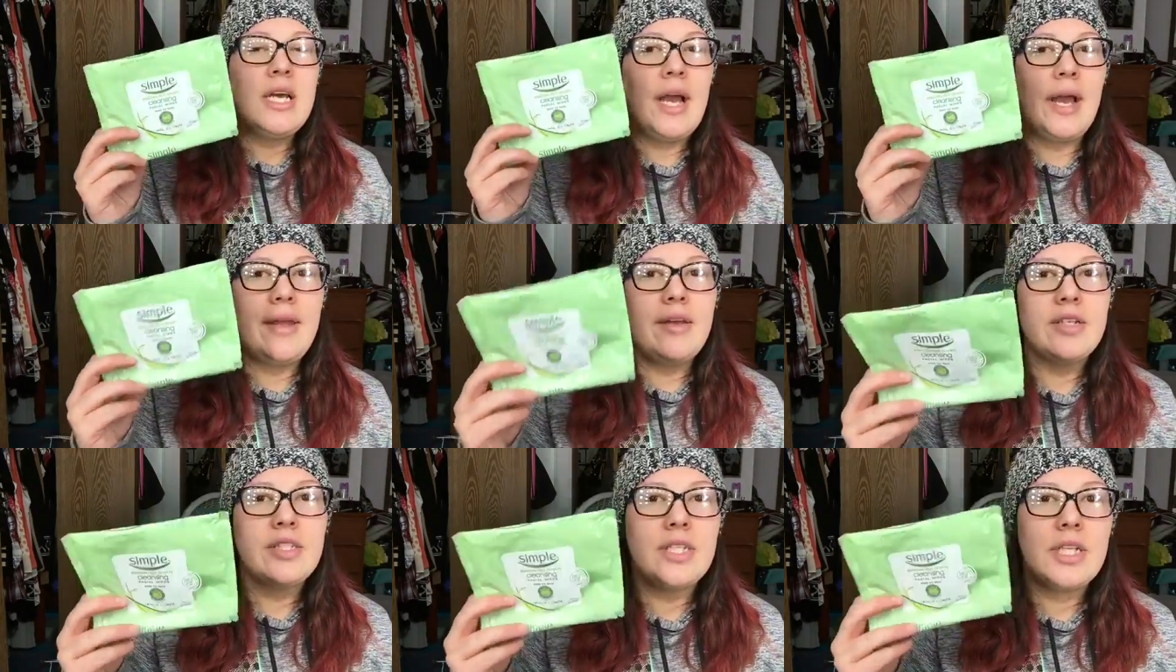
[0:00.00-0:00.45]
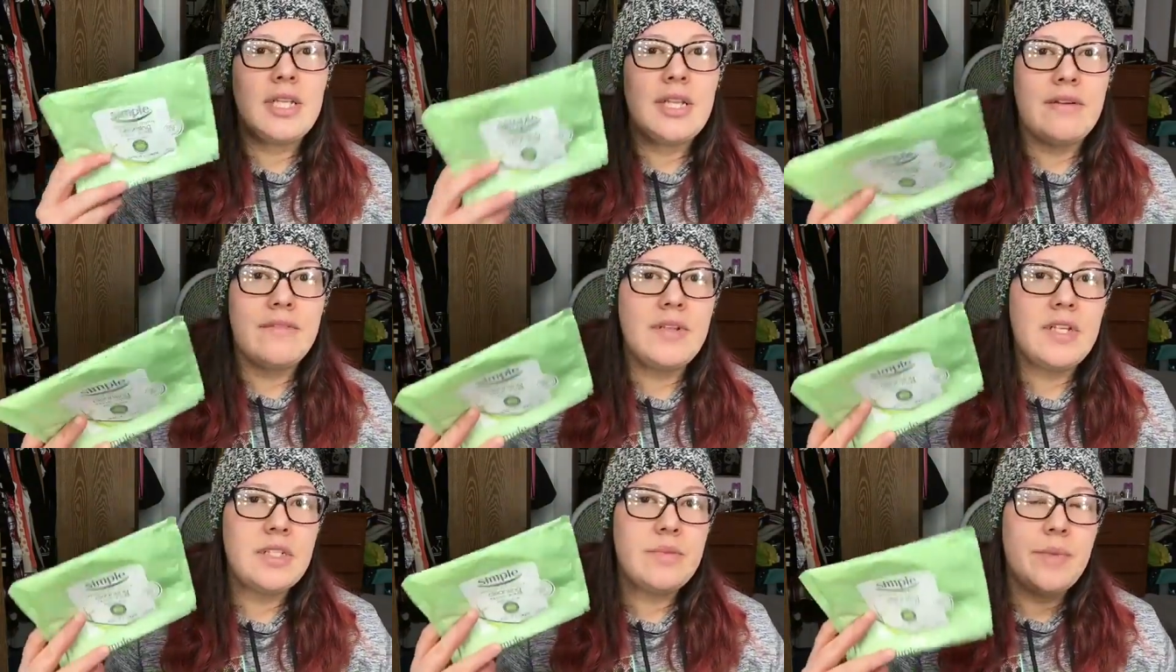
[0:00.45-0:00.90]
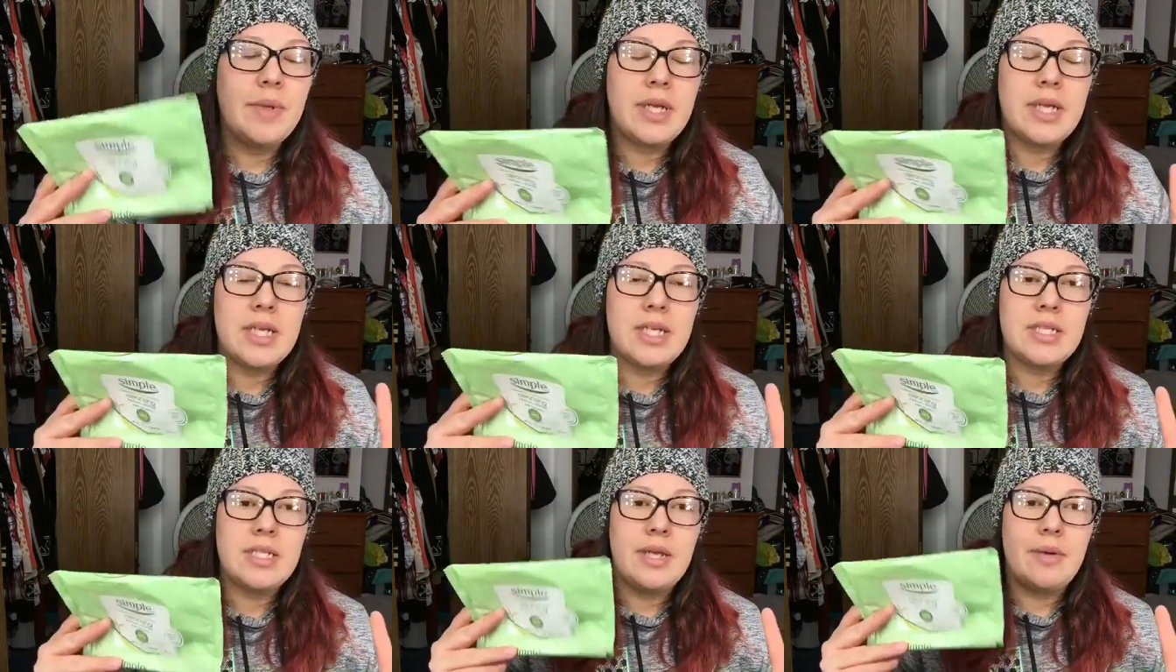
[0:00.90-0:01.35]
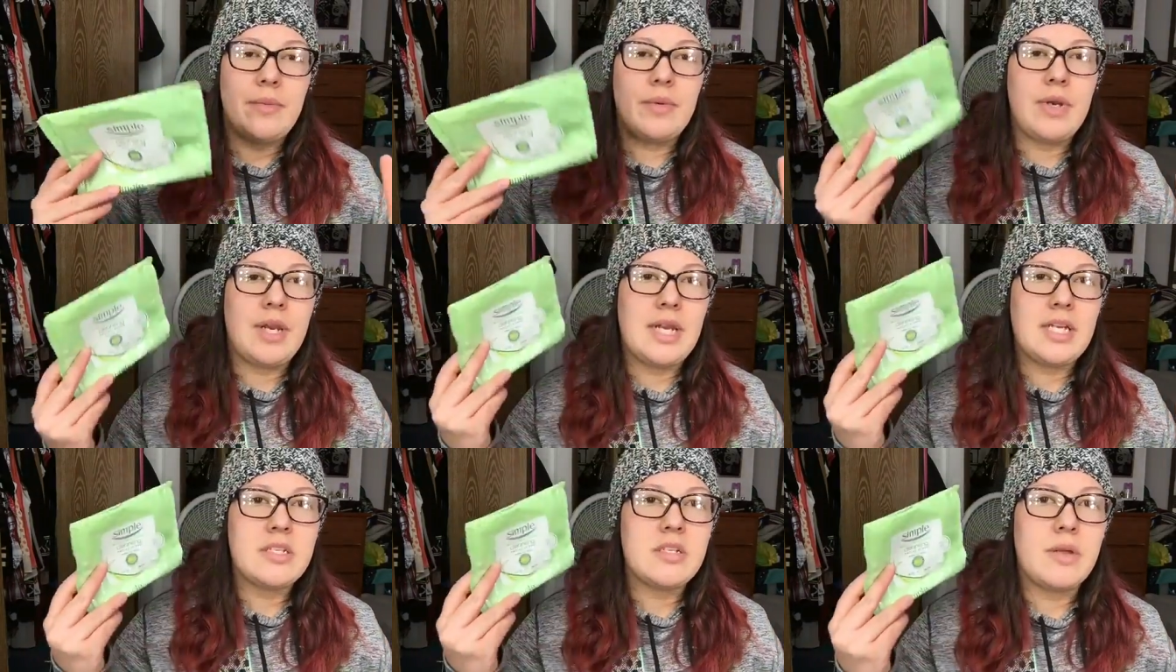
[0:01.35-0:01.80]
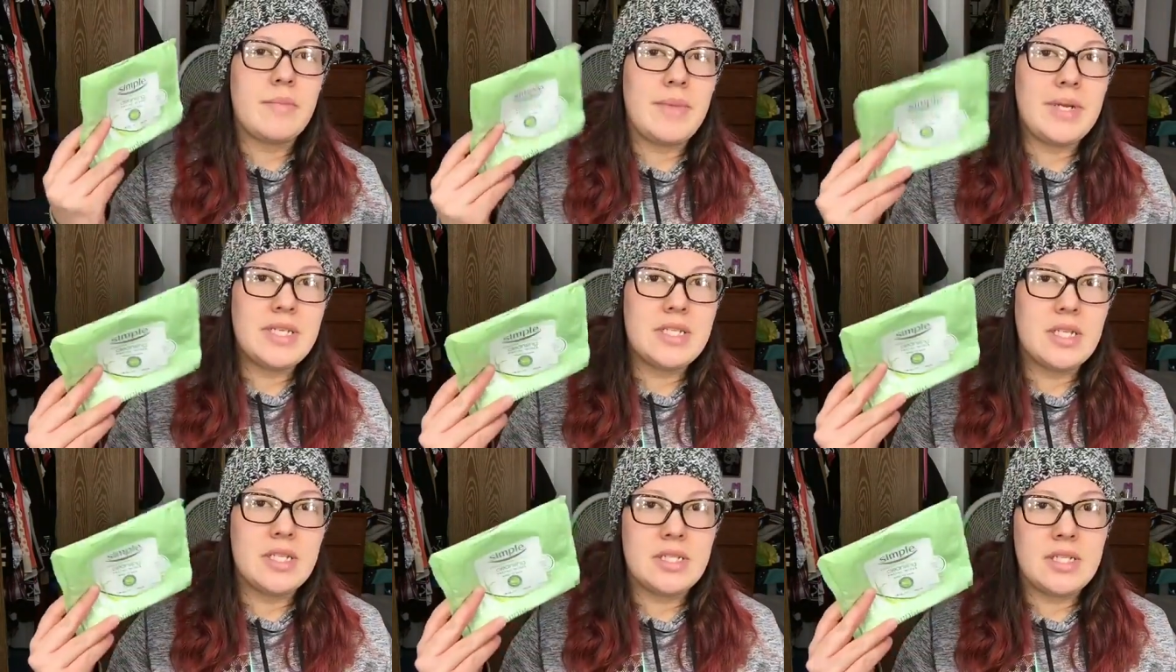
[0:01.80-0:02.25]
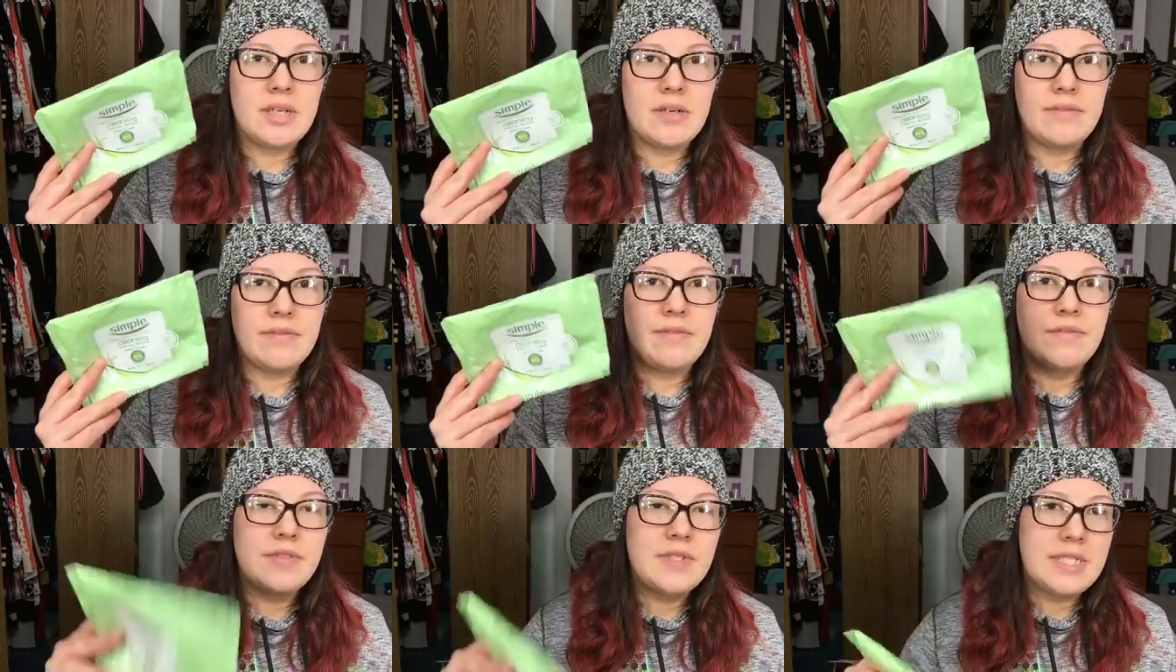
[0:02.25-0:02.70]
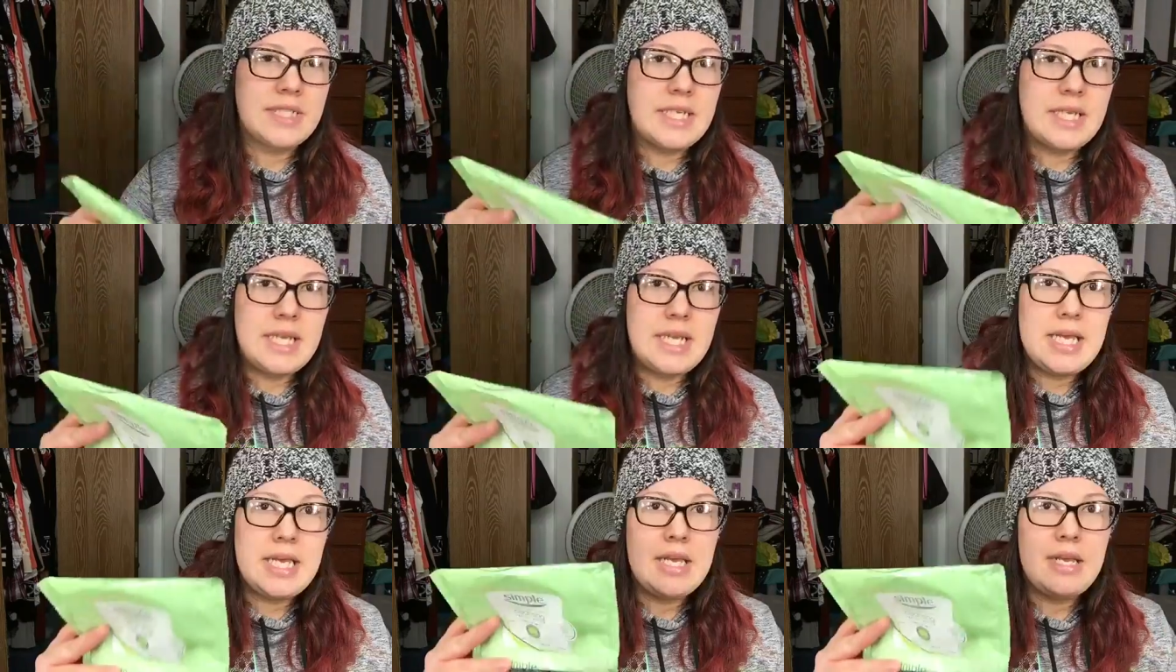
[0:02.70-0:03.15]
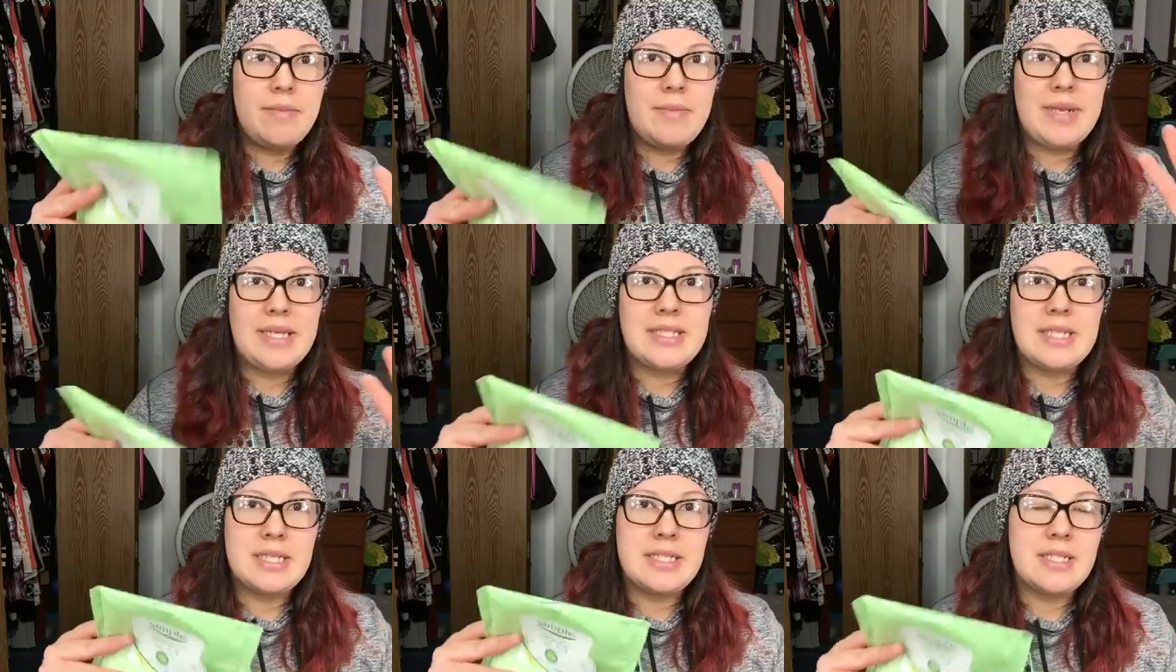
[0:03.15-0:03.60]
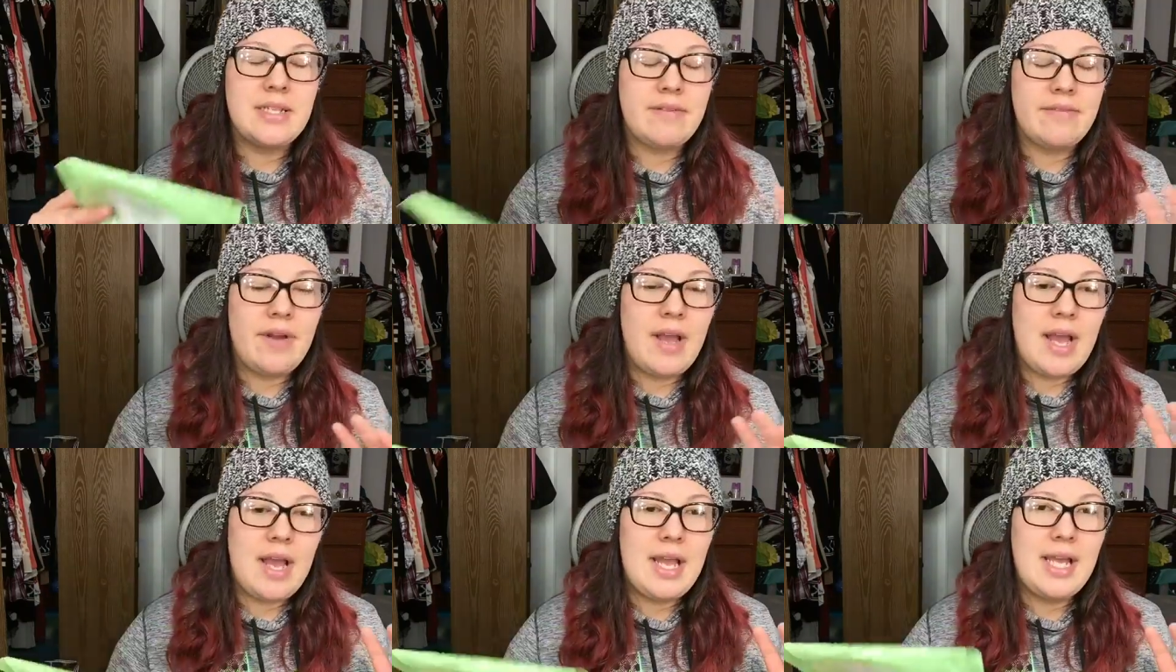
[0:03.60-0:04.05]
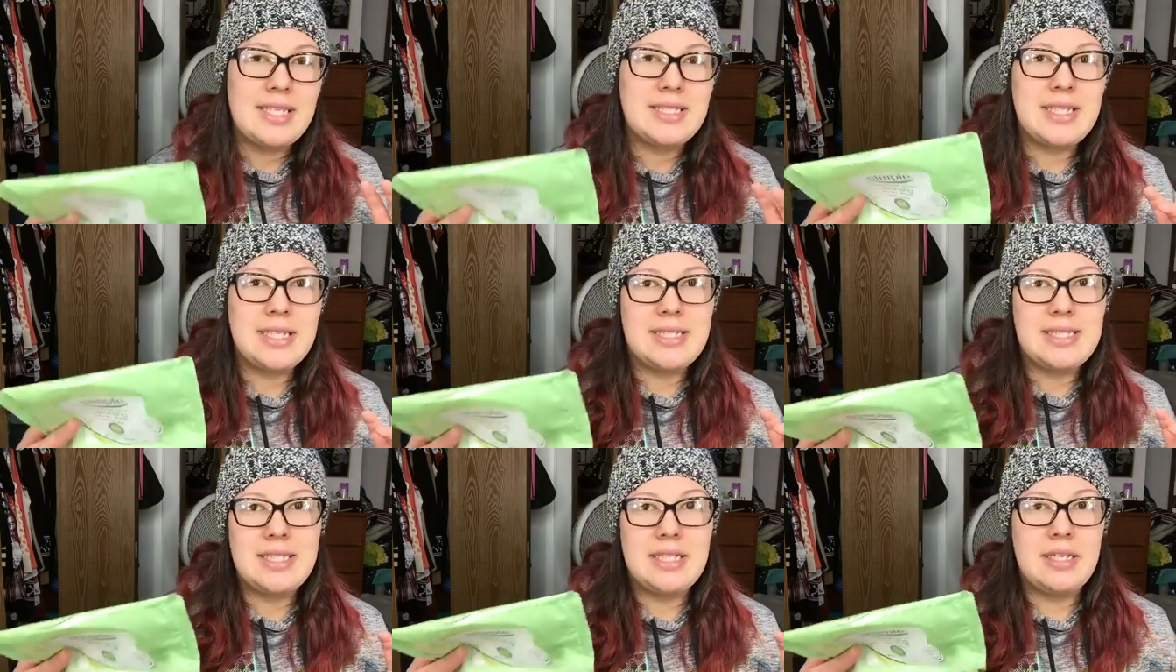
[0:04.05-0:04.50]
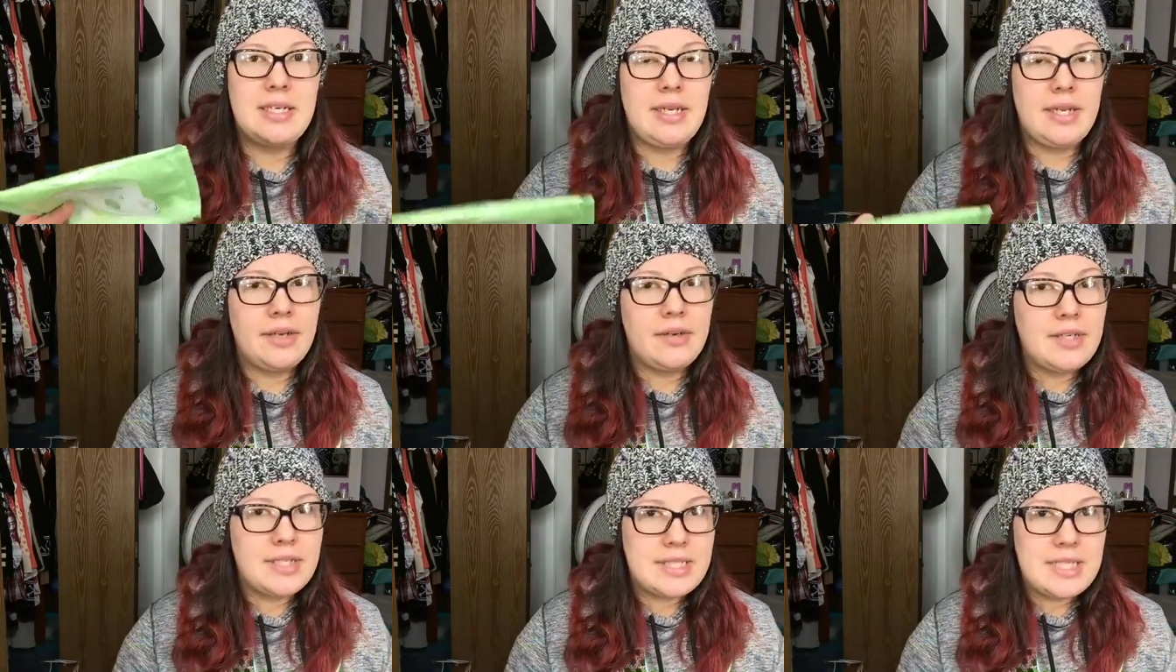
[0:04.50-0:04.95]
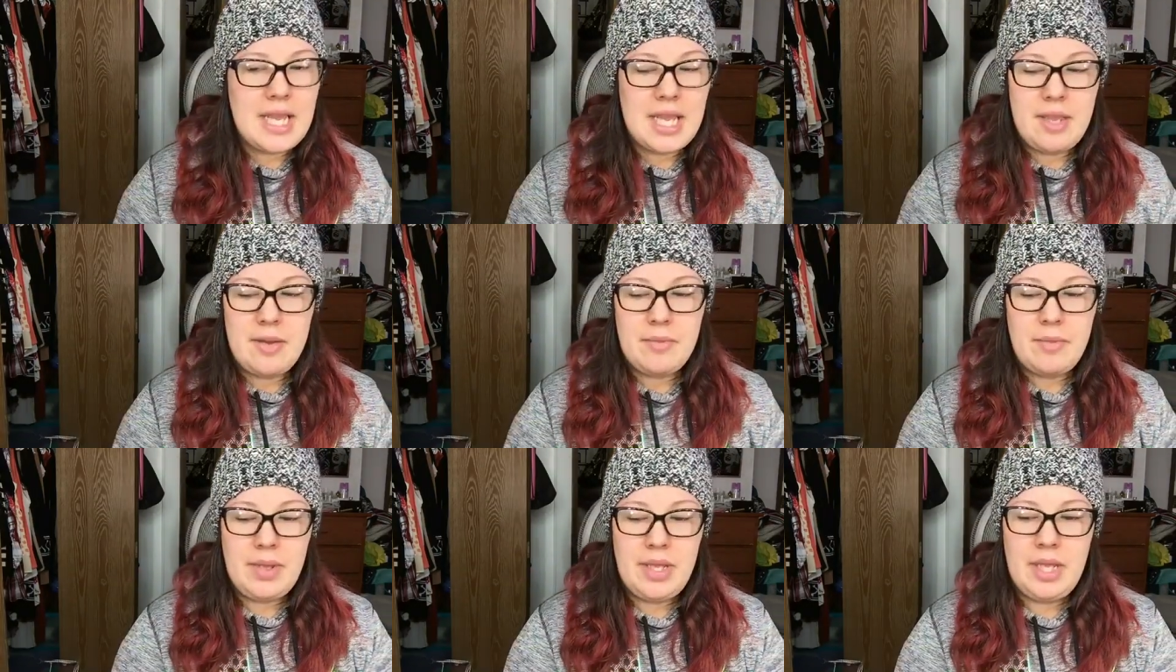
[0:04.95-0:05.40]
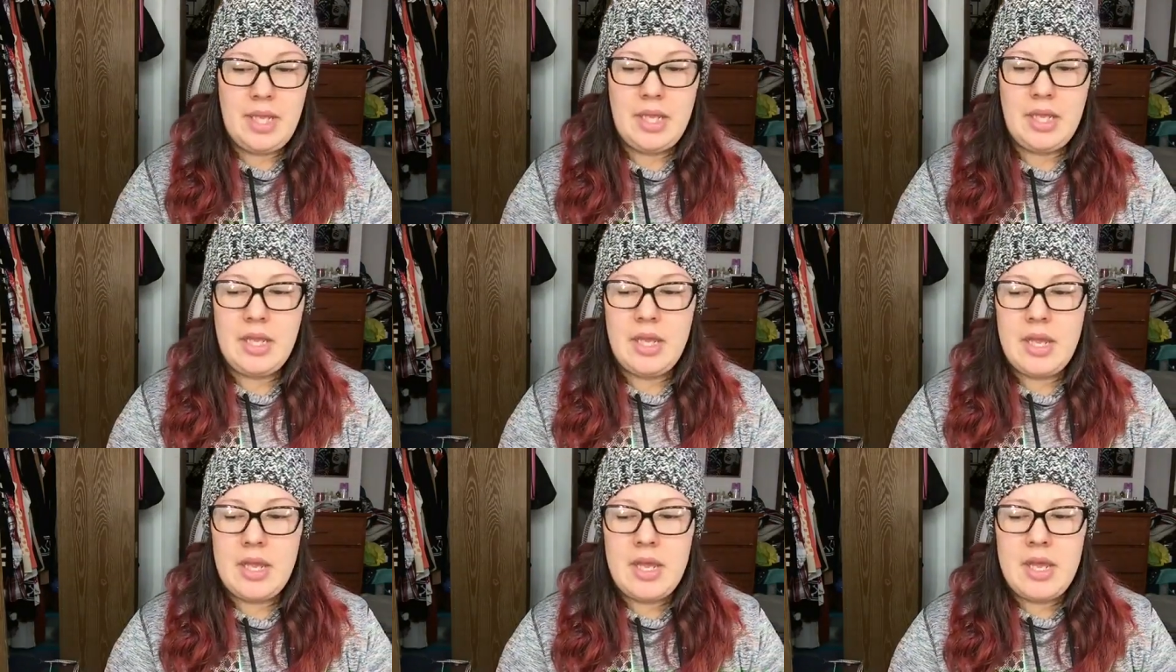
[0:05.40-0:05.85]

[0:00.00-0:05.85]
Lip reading: I used to love these because they were nice on my sensitive skin, my sensitive eyes. They didn't irritate me.